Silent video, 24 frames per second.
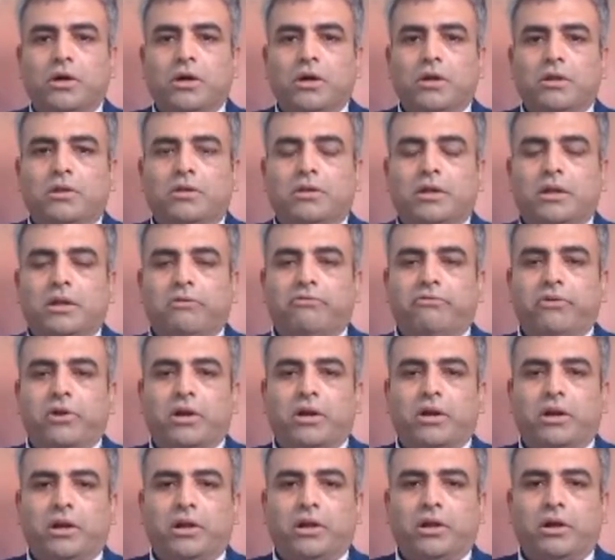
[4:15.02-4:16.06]

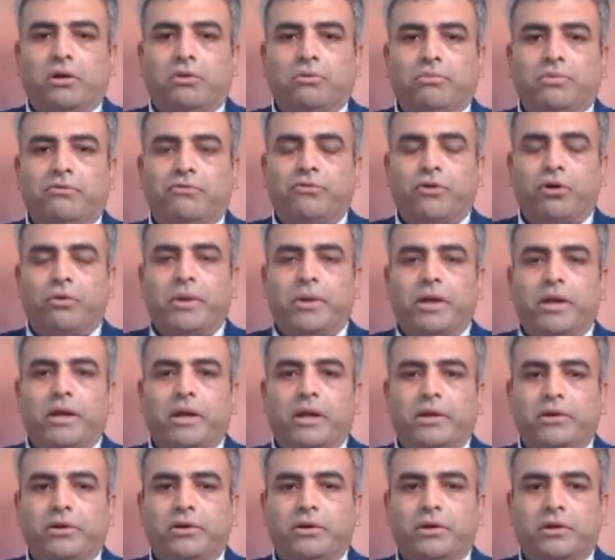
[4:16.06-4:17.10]
significantly
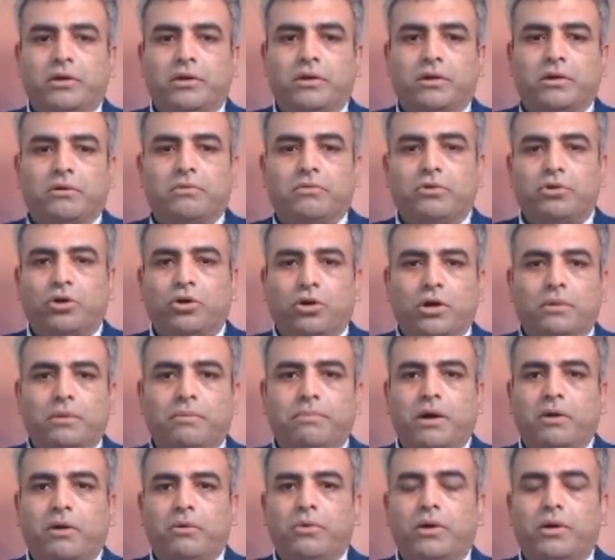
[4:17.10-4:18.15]
outperforming. And here,
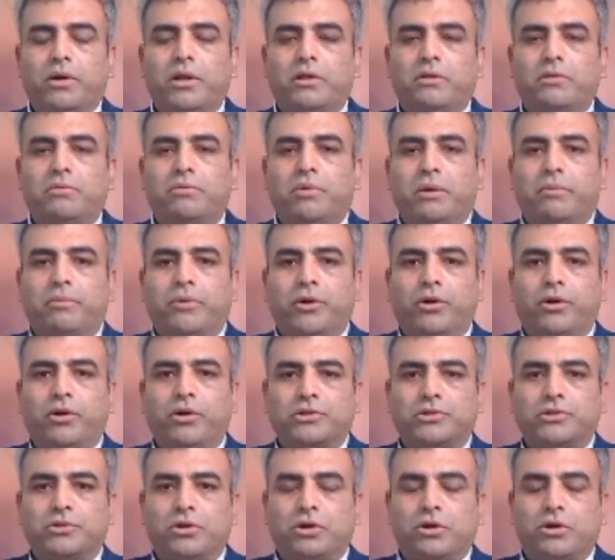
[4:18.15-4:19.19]
Torrent Power is one
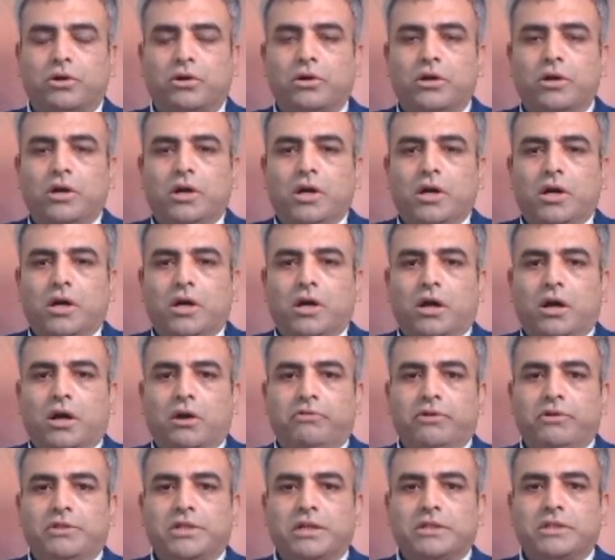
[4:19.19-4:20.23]
particular stock
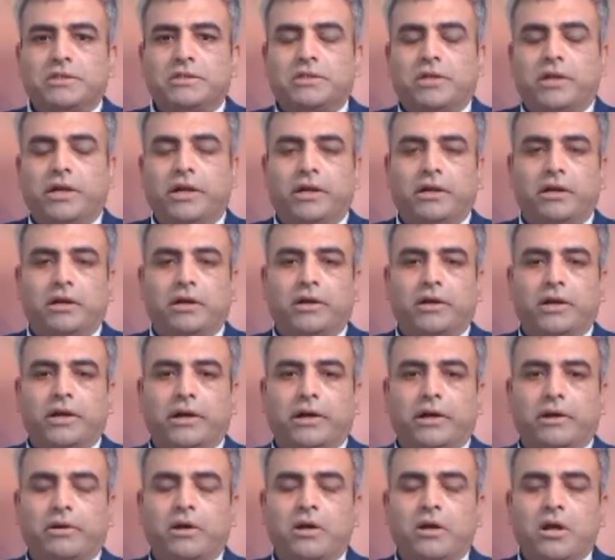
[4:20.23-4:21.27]
which has hit our
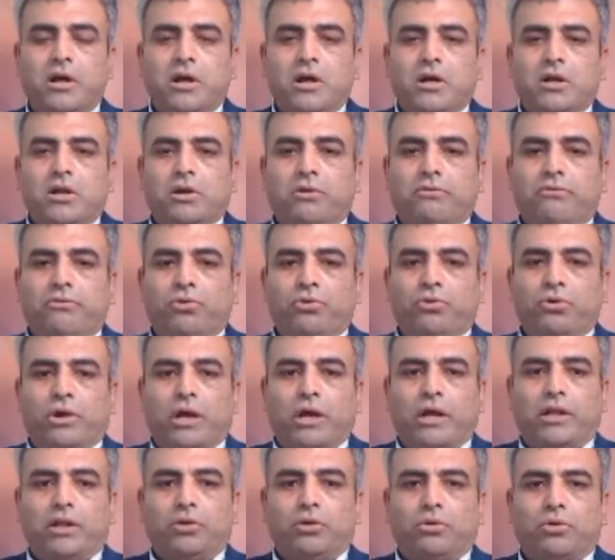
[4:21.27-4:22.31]
radar. Now, if you look
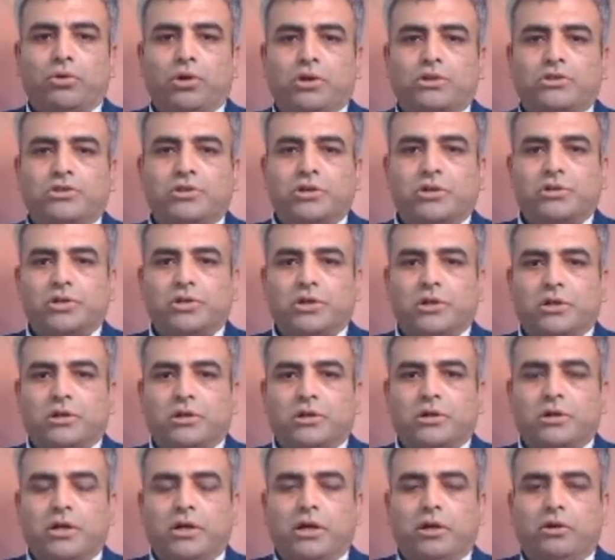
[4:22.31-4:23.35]
at the overall structure,
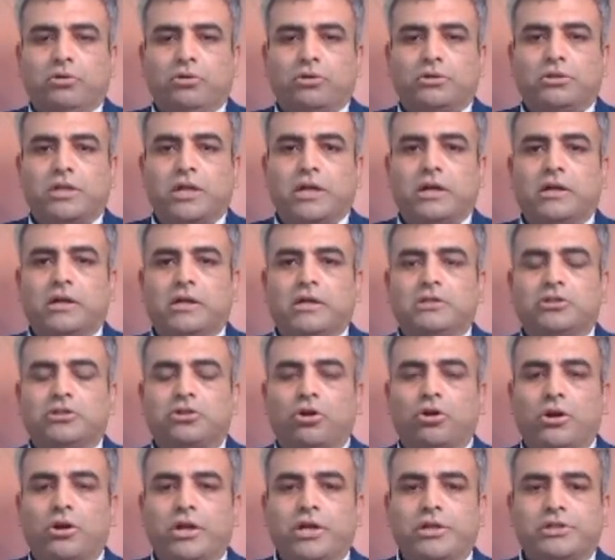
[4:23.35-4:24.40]
it looks like a
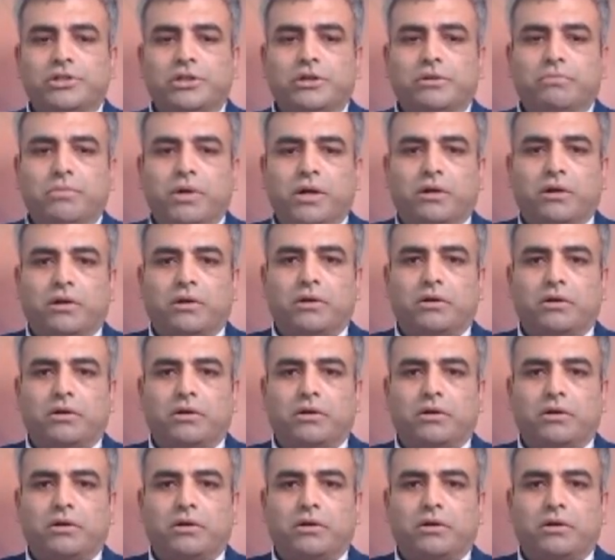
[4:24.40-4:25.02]
consolidation. But